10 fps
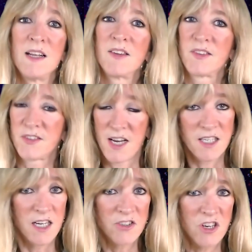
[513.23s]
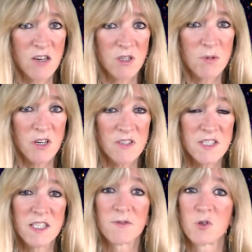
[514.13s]

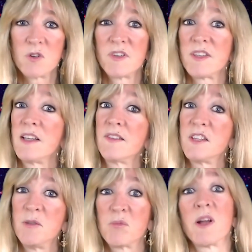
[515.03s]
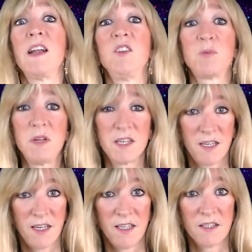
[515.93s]
Chakrabarti, of course, is the brains
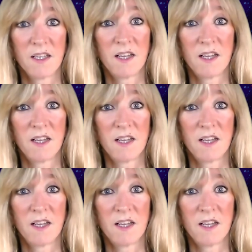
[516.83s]
behind